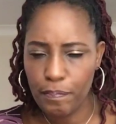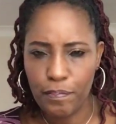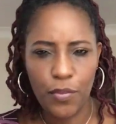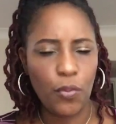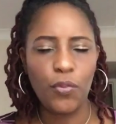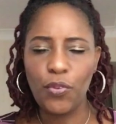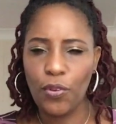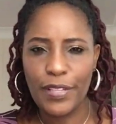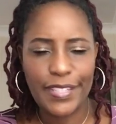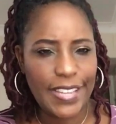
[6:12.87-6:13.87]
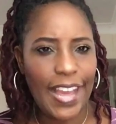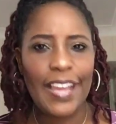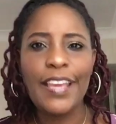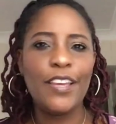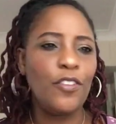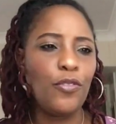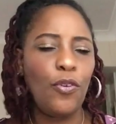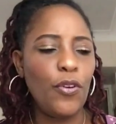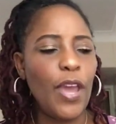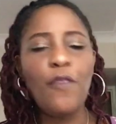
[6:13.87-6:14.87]
you know your leader
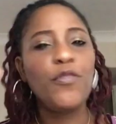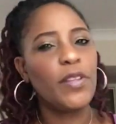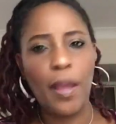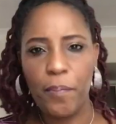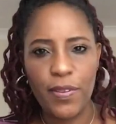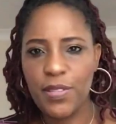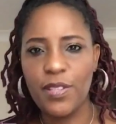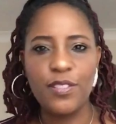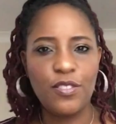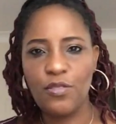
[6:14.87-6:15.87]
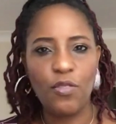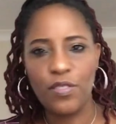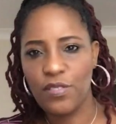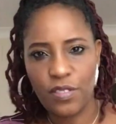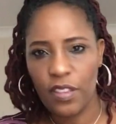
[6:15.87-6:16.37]
your every other person is not